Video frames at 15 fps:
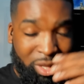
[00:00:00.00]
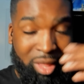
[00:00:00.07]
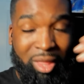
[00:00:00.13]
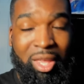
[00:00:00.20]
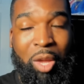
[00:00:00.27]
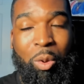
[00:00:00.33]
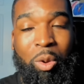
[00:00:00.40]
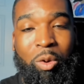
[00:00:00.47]

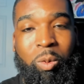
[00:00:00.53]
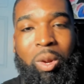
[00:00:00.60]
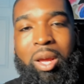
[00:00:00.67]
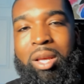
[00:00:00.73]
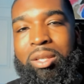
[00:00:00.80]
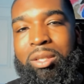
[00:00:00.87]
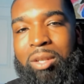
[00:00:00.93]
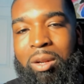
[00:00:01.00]
the
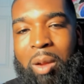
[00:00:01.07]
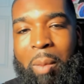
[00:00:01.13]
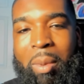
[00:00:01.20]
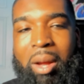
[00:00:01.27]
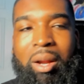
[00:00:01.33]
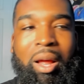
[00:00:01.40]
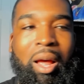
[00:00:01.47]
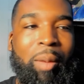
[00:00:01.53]
request on
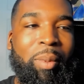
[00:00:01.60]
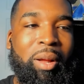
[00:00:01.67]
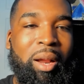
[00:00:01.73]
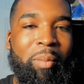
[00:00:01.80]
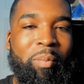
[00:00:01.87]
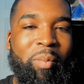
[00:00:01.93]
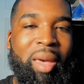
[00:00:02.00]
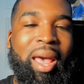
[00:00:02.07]
about about a
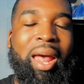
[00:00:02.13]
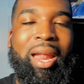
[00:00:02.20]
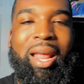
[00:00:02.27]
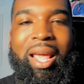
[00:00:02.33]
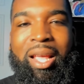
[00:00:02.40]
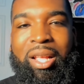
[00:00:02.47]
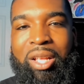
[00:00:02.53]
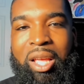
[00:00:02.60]
Matt
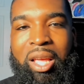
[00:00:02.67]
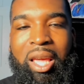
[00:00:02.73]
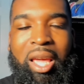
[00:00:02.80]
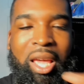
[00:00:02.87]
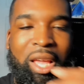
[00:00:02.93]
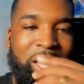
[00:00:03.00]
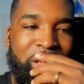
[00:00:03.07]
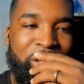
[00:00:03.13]
and
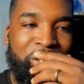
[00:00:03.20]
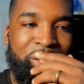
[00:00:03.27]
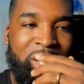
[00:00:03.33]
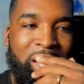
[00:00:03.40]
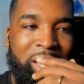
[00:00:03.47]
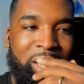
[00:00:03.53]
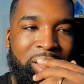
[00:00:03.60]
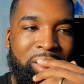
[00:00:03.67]
and, and
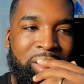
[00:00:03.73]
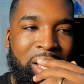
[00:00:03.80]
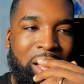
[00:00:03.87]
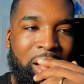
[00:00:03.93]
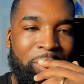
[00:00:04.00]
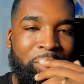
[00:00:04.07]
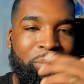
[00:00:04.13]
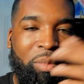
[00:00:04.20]
Shane's
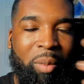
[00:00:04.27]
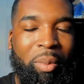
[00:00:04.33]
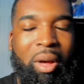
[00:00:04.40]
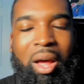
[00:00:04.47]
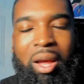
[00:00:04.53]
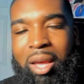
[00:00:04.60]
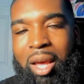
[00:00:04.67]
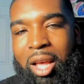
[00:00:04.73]
um, a
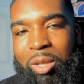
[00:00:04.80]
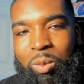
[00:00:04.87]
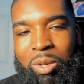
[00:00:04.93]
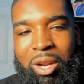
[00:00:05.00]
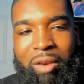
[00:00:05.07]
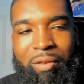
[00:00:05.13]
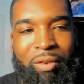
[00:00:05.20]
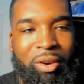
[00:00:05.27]
podcast,
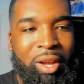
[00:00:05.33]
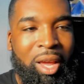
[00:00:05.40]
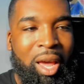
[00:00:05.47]
whatever.